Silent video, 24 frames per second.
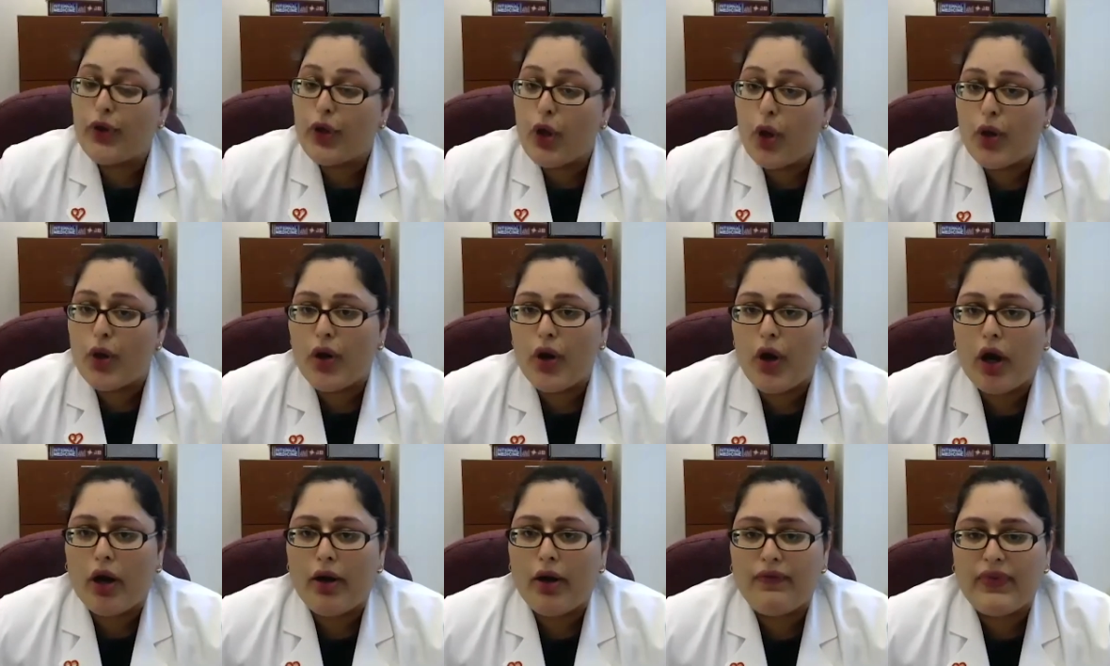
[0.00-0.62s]
go to
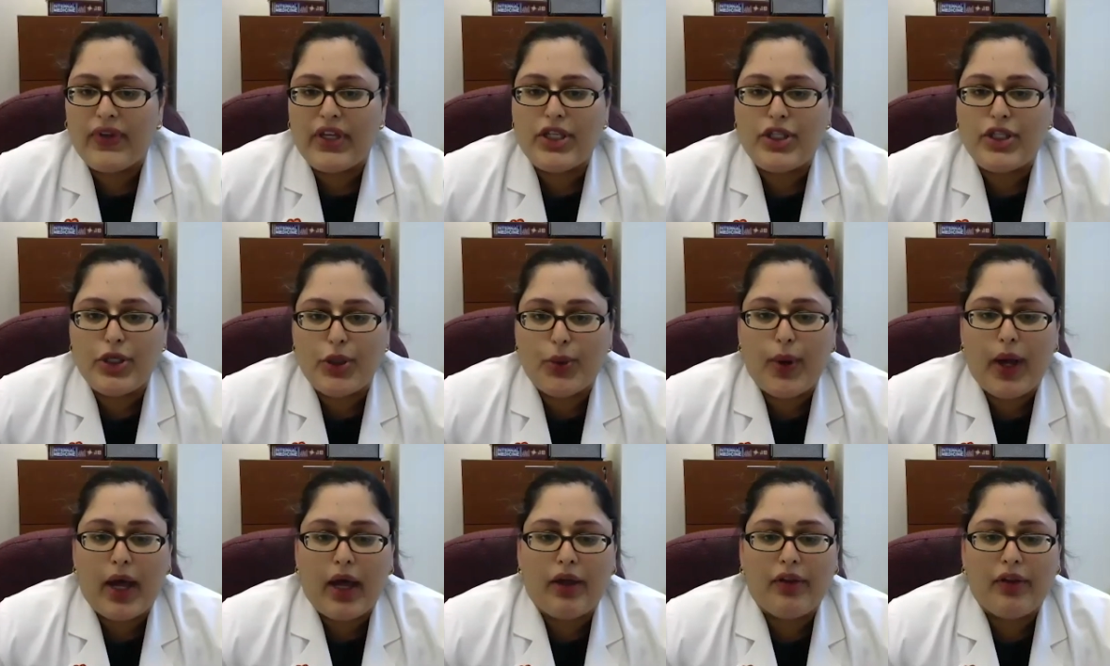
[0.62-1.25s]
our
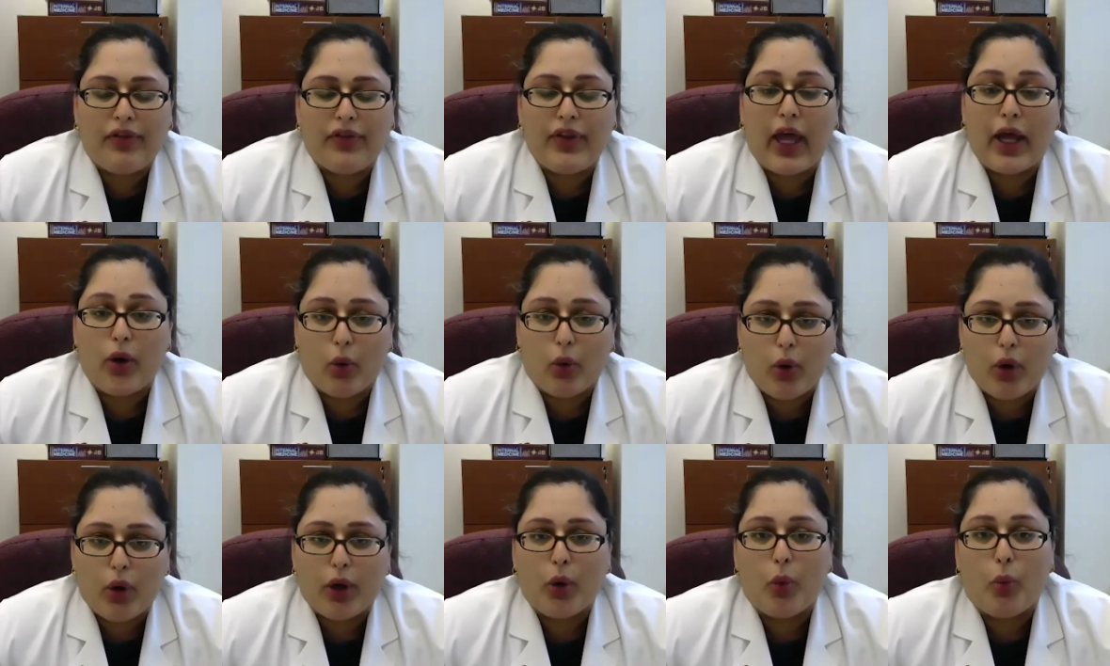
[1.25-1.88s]

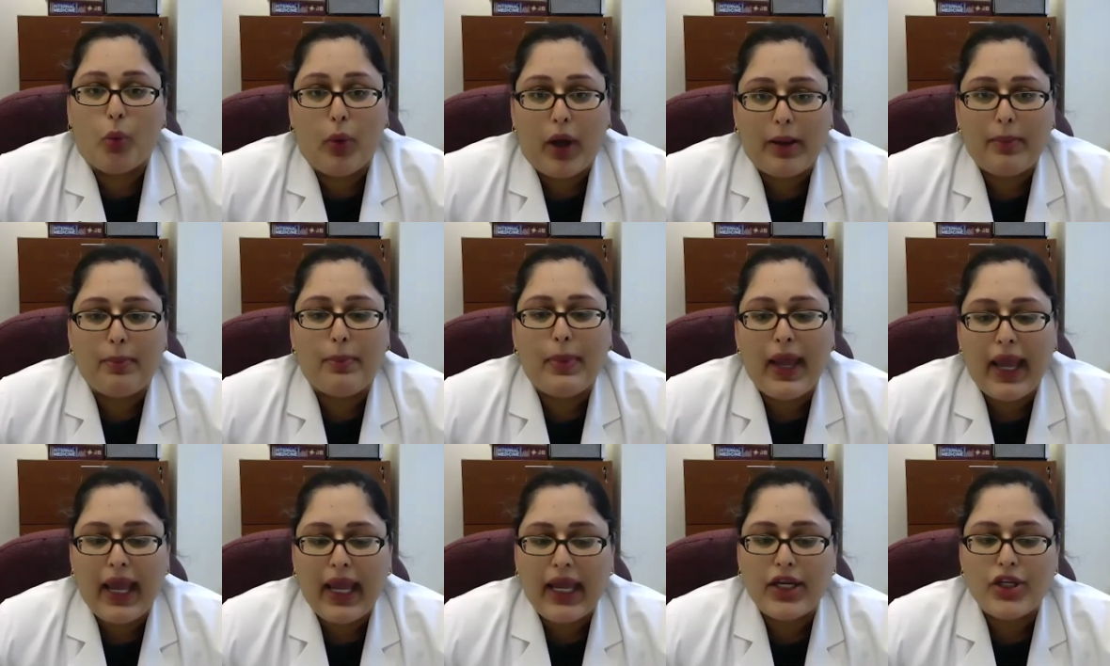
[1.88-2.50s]
vcuhealth.org
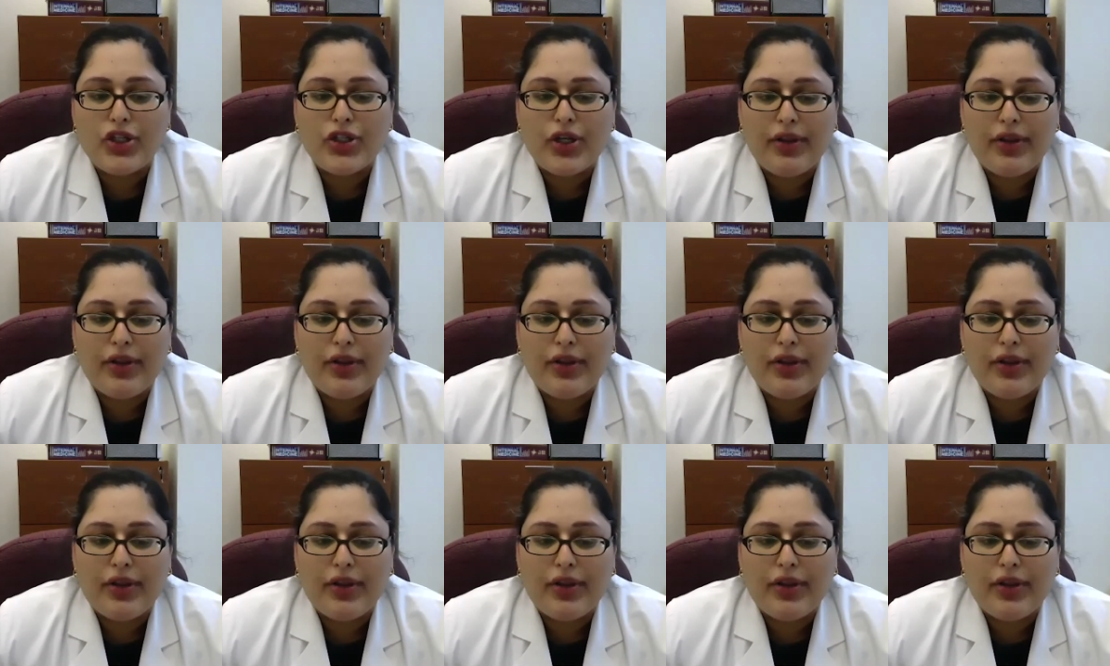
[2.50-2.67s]
webpage,